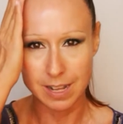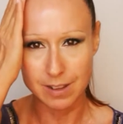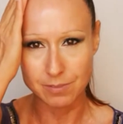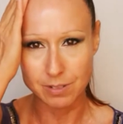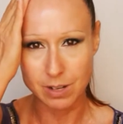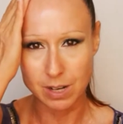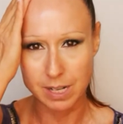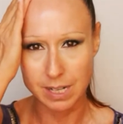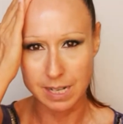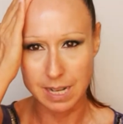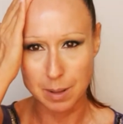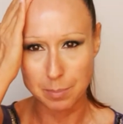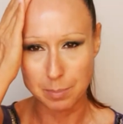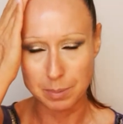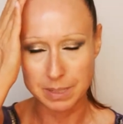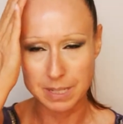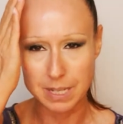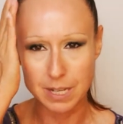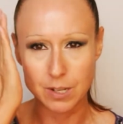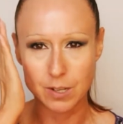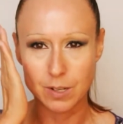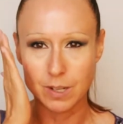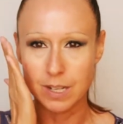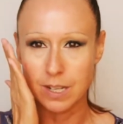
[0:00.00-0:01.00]
I've got a couple
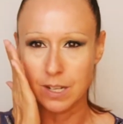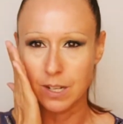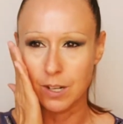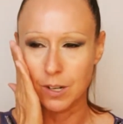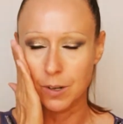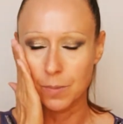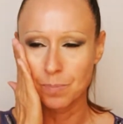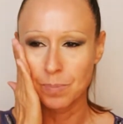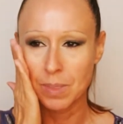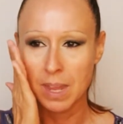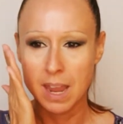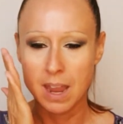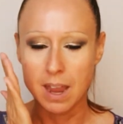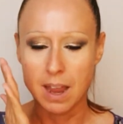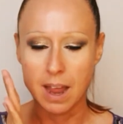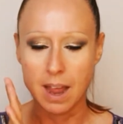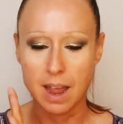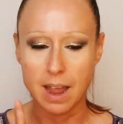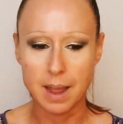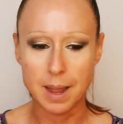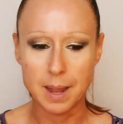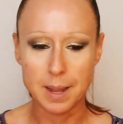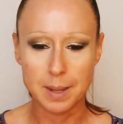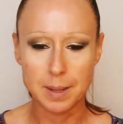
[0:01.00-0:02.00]
here.
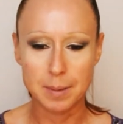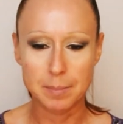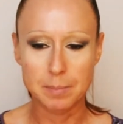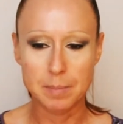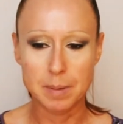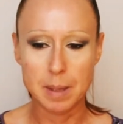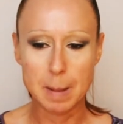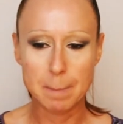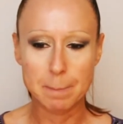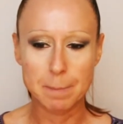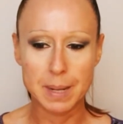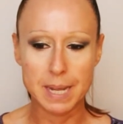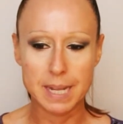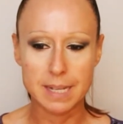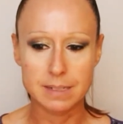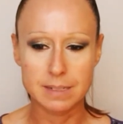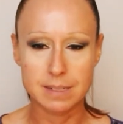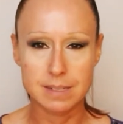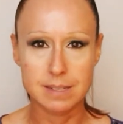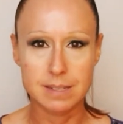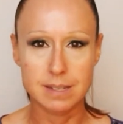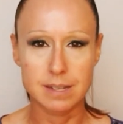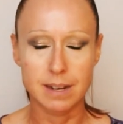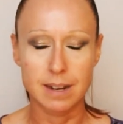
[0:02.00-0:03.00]

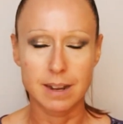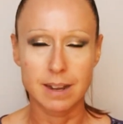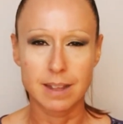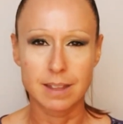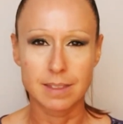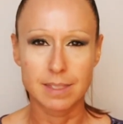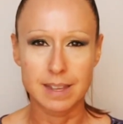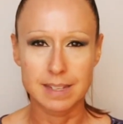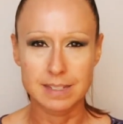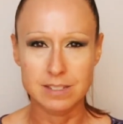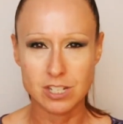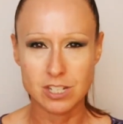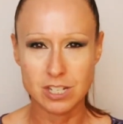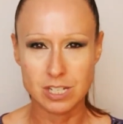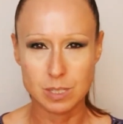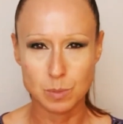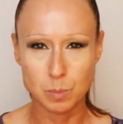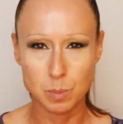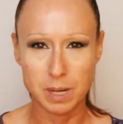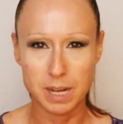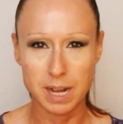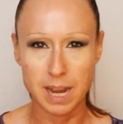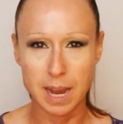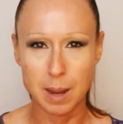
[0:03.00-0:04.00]
But that's
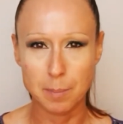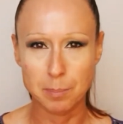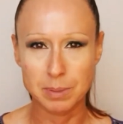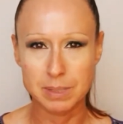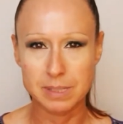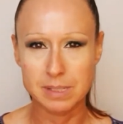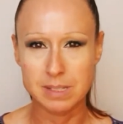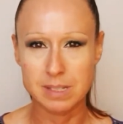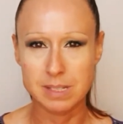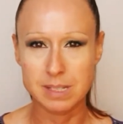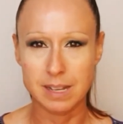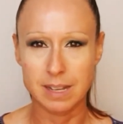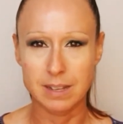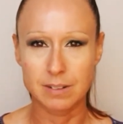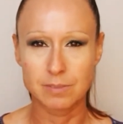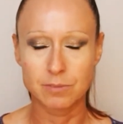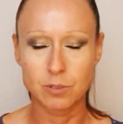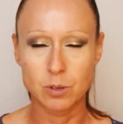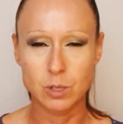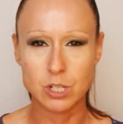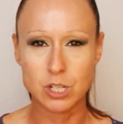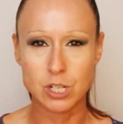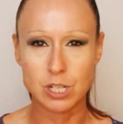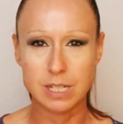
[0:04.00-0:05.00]
just what happens.
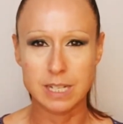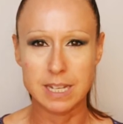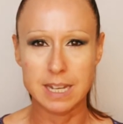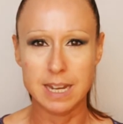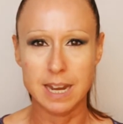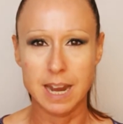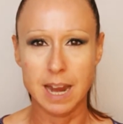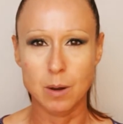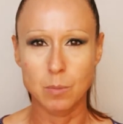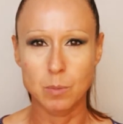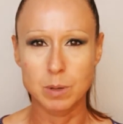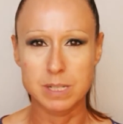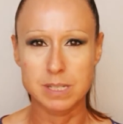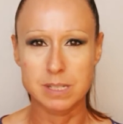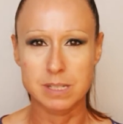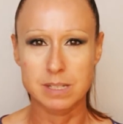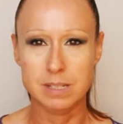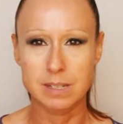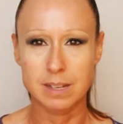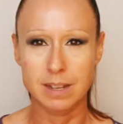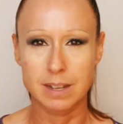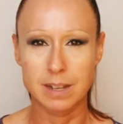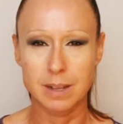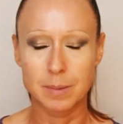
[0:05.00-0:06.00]
Unfortunately,
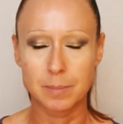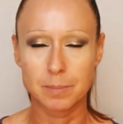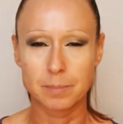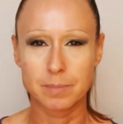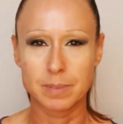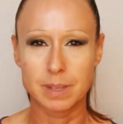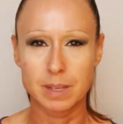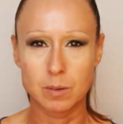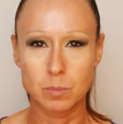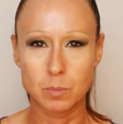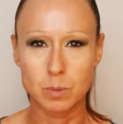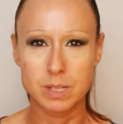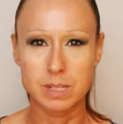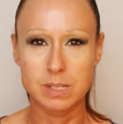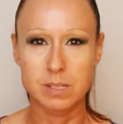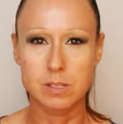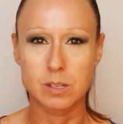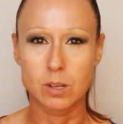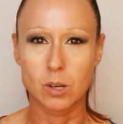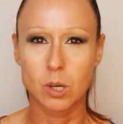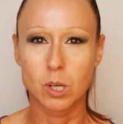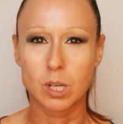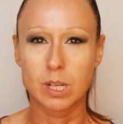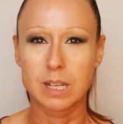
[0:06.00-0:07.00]
it
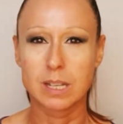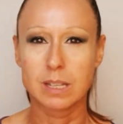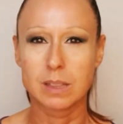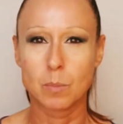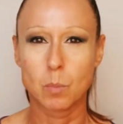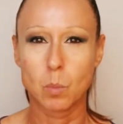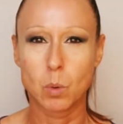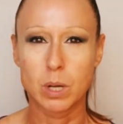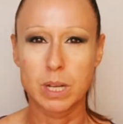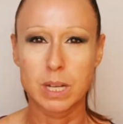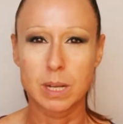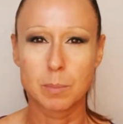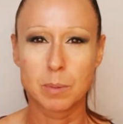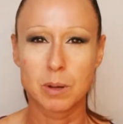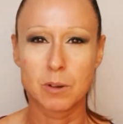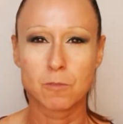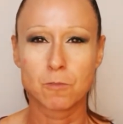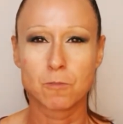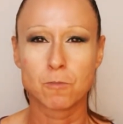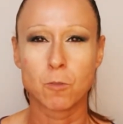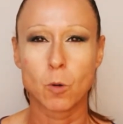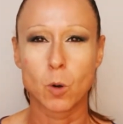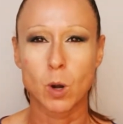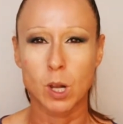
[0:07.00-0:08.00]
was early in the morning, about
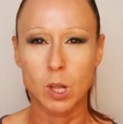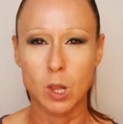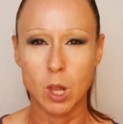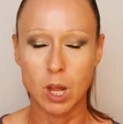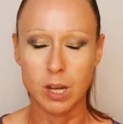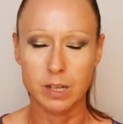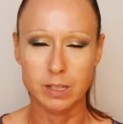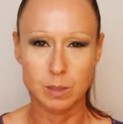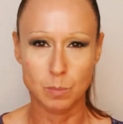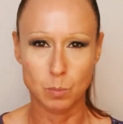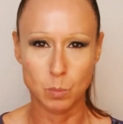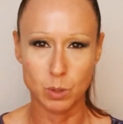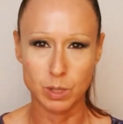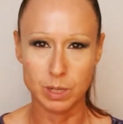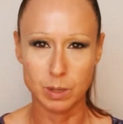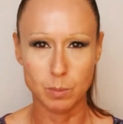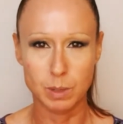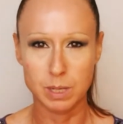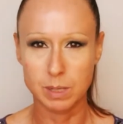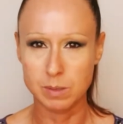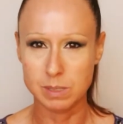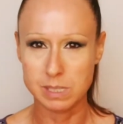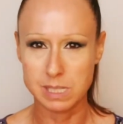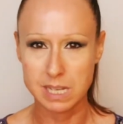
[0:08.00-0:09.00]
4 o'clock in the morning
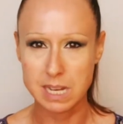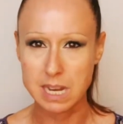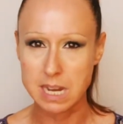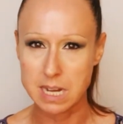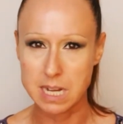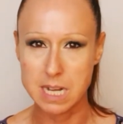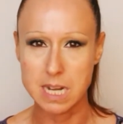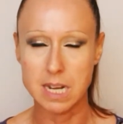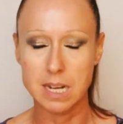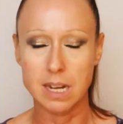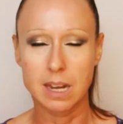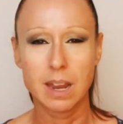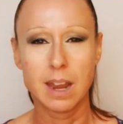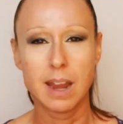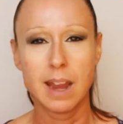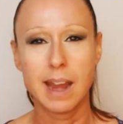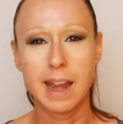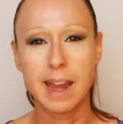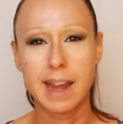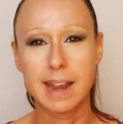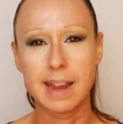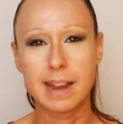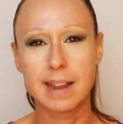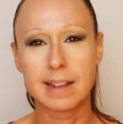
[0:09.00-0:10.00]
when I was eating,
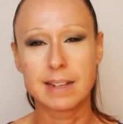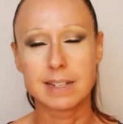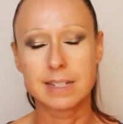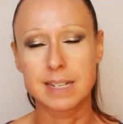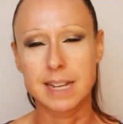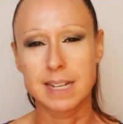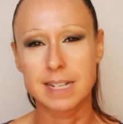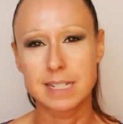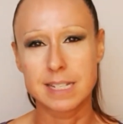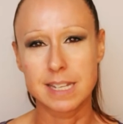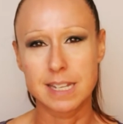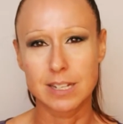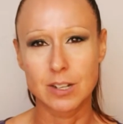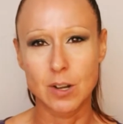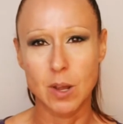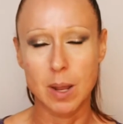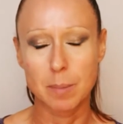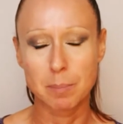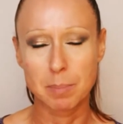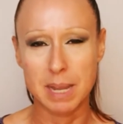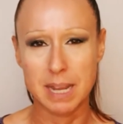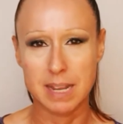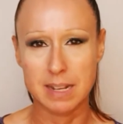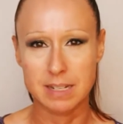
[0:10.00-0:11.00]
and I did
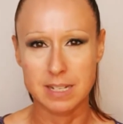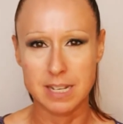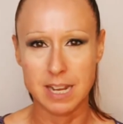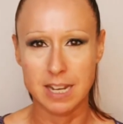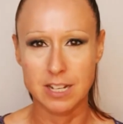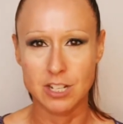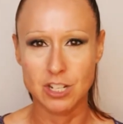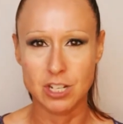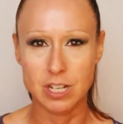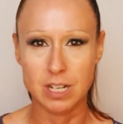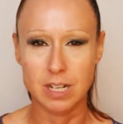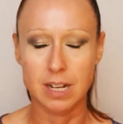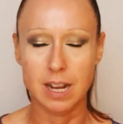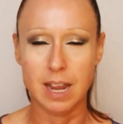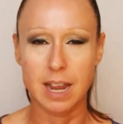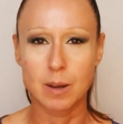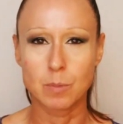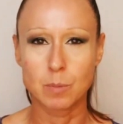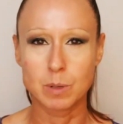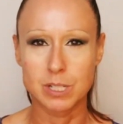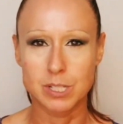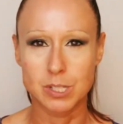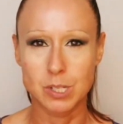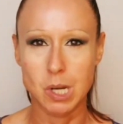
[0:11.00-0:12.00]
not pay attention. I
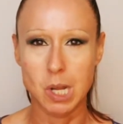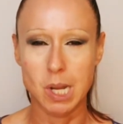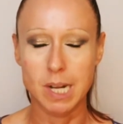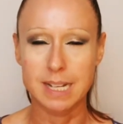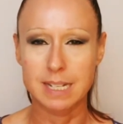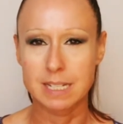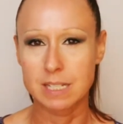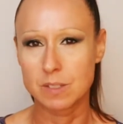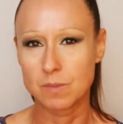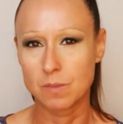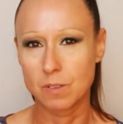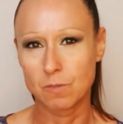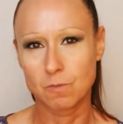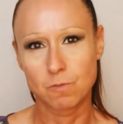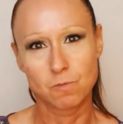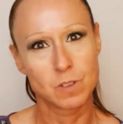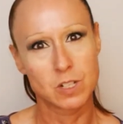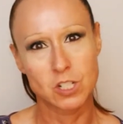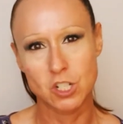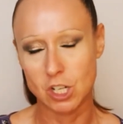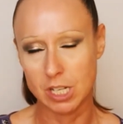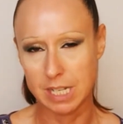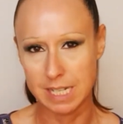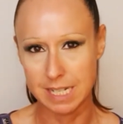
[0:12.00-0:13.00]
was not as
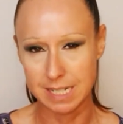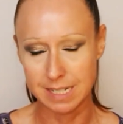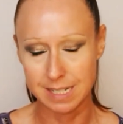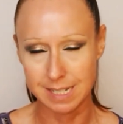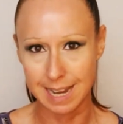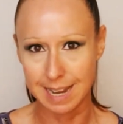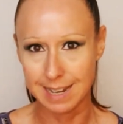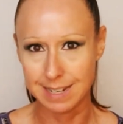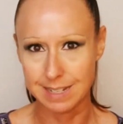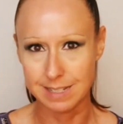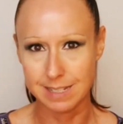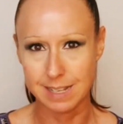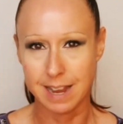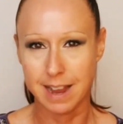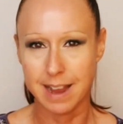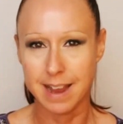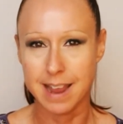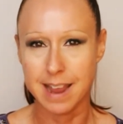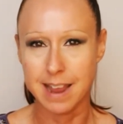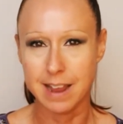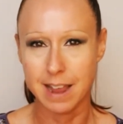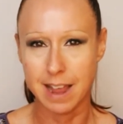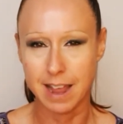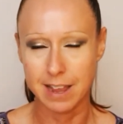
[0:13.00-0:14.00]
vigilant as
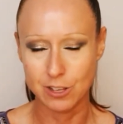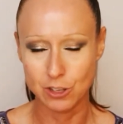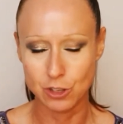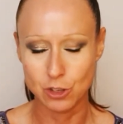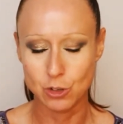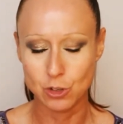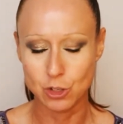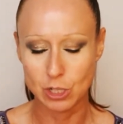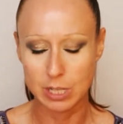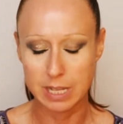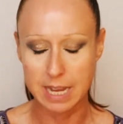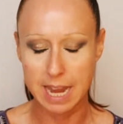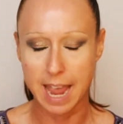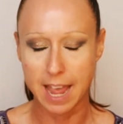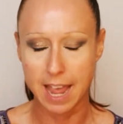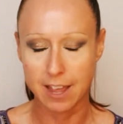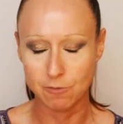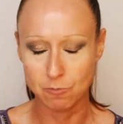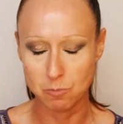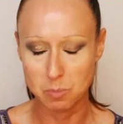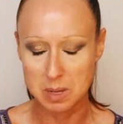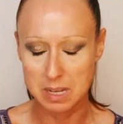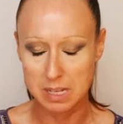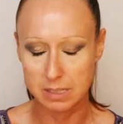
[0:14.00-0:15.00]
I usually
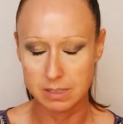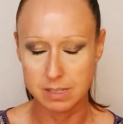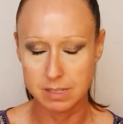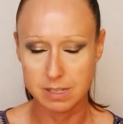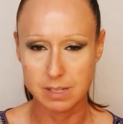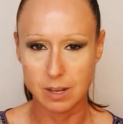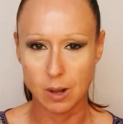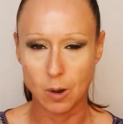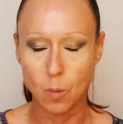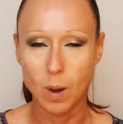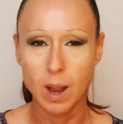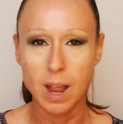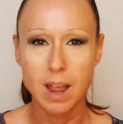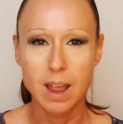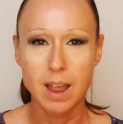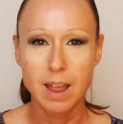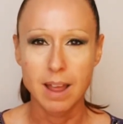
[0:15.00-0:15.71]
have been. So